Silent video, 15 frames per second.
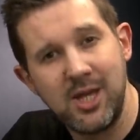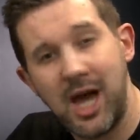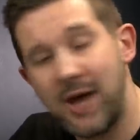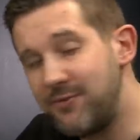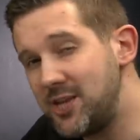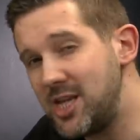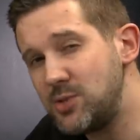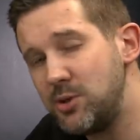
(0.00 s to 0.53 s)

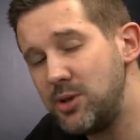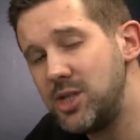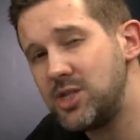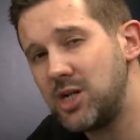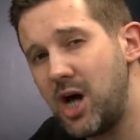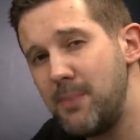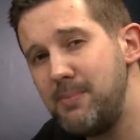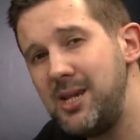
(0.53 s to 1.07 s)
And for this, we're
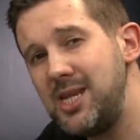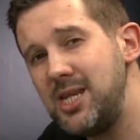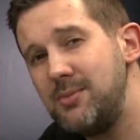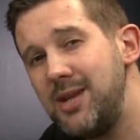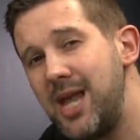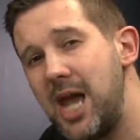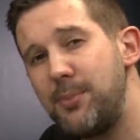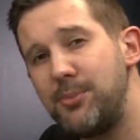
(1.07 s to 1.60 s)
using our
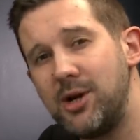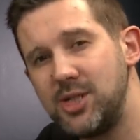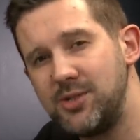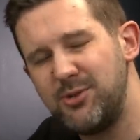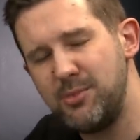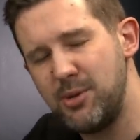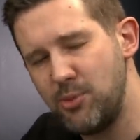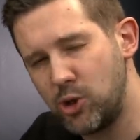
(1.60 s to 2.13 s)
medium layer brush for a bit